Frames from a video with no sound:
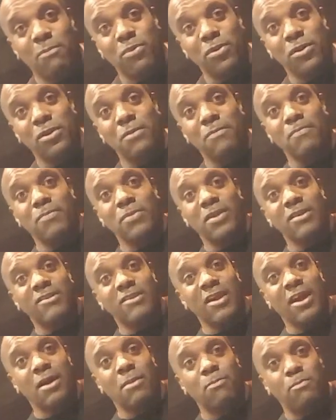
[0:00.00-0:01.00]
happen
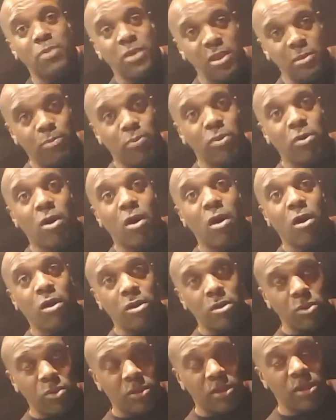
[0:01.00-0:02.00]
is that people
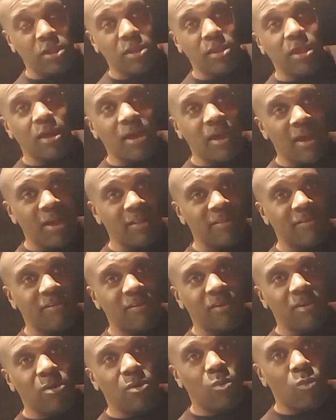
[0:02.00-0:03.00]
are looking
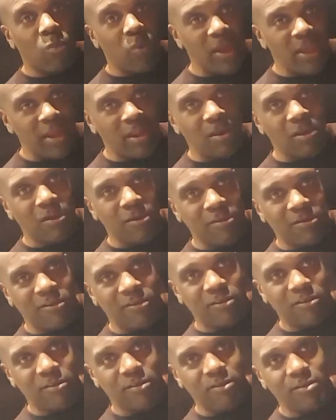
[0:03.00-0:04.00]
at weight
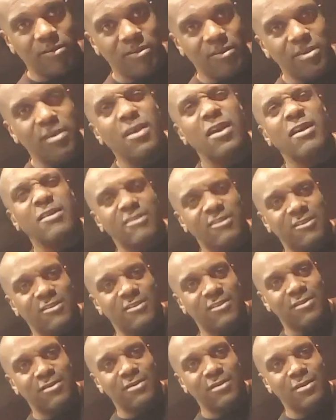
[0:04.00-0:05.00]
loss.
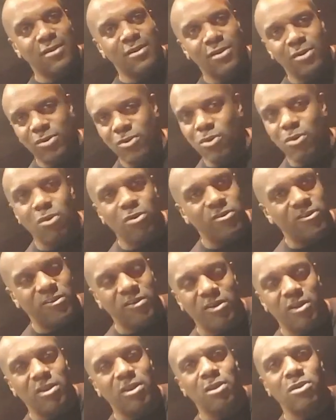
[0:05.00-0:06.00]
Yes, of
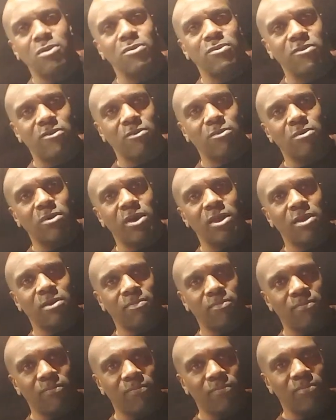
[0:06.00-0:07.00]
course you're gonna lose the weight.
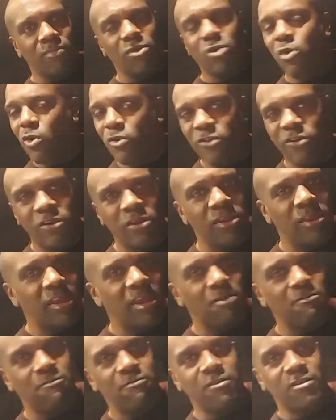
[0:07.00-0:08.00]
Of course you're gonna
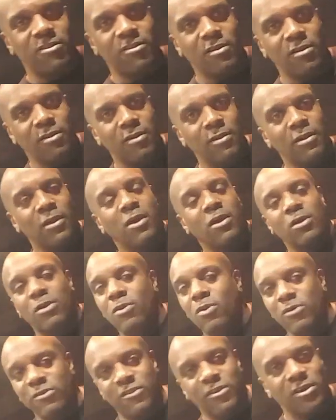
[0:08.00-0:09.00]
get fitter. Of
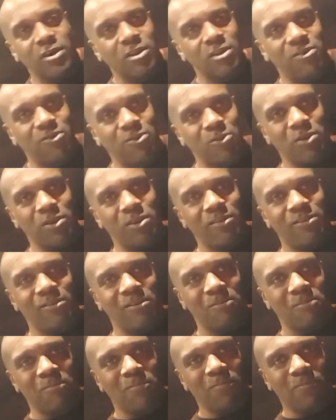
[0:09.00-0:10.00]
course you're gonna join the
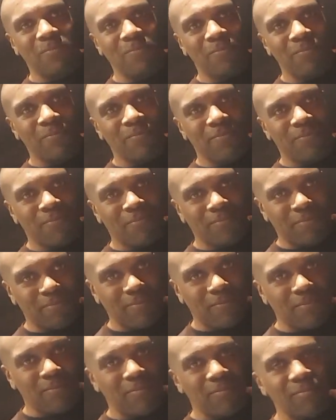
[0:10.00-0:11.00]
gym.
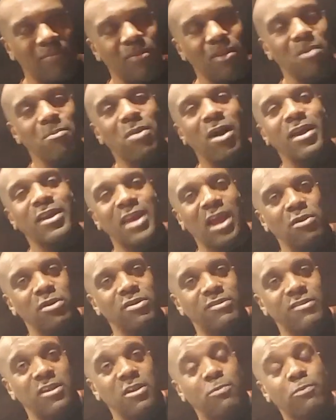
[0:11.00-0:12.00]
But I
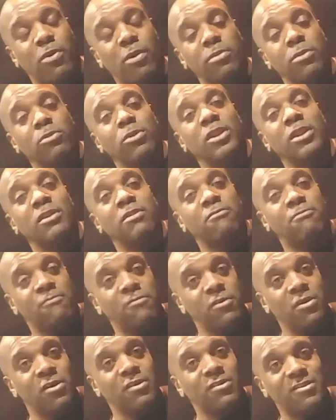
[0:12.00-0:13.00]
guarantee probably in the
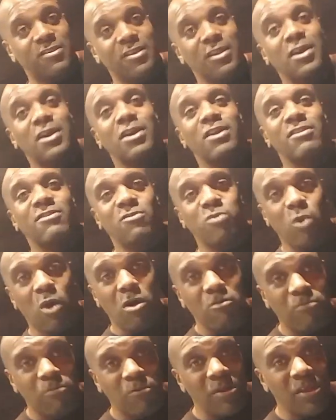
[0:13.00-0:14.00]
first
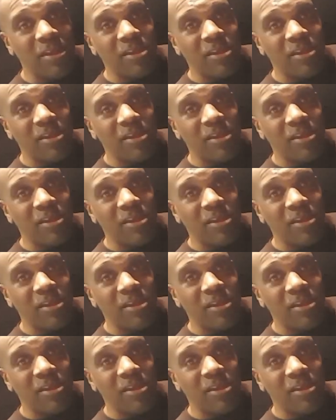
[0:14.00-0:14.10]
12